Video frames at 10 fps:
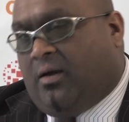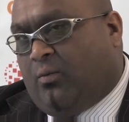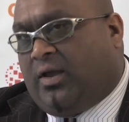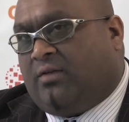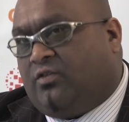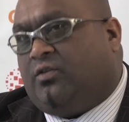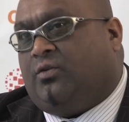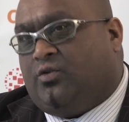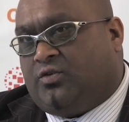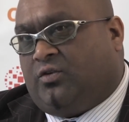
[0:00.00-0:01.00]
We have a
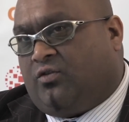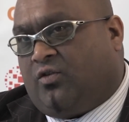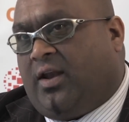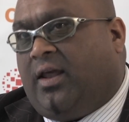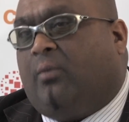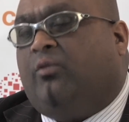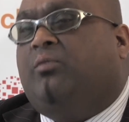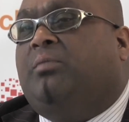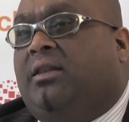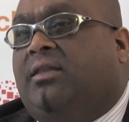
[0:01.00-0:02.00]
solution to try and help
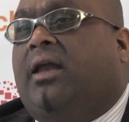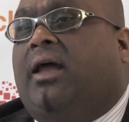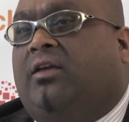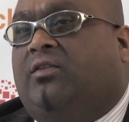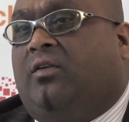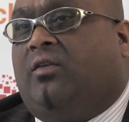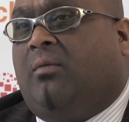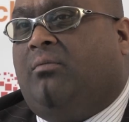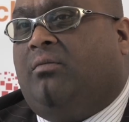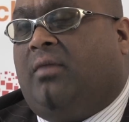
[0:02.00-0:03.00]
speed that access
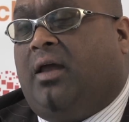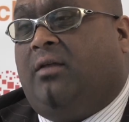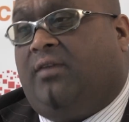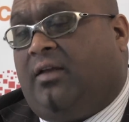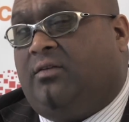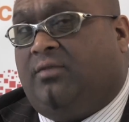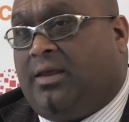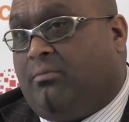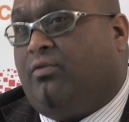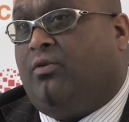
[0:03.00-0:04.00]
up and
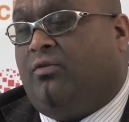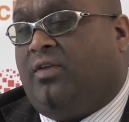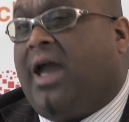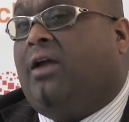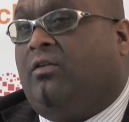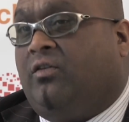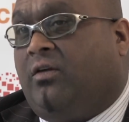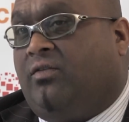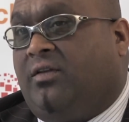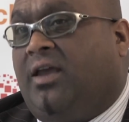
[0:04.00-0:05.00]
effectively improve the accuracy
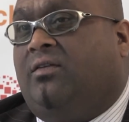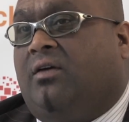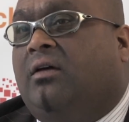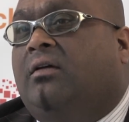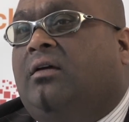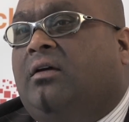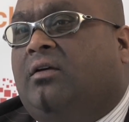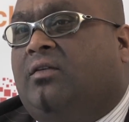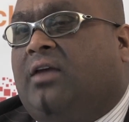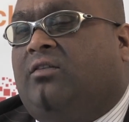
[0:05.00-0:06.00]
of the data,
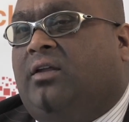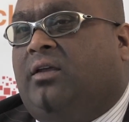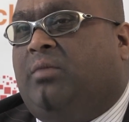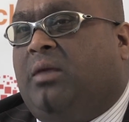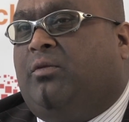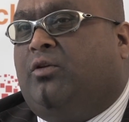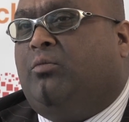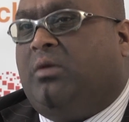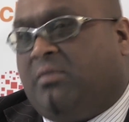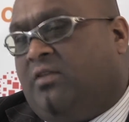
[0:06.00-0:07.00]
because actually people
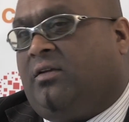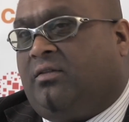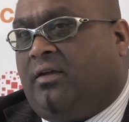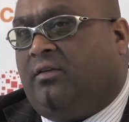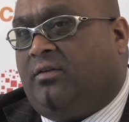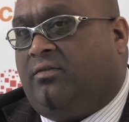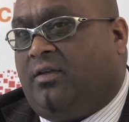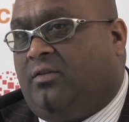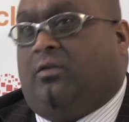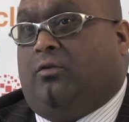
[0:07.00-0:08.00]
could be missing things if
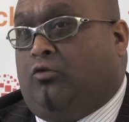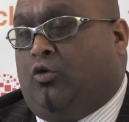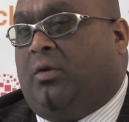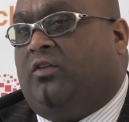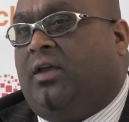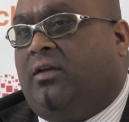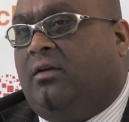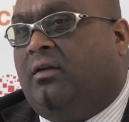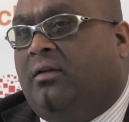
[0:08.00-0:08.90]
there's too much data.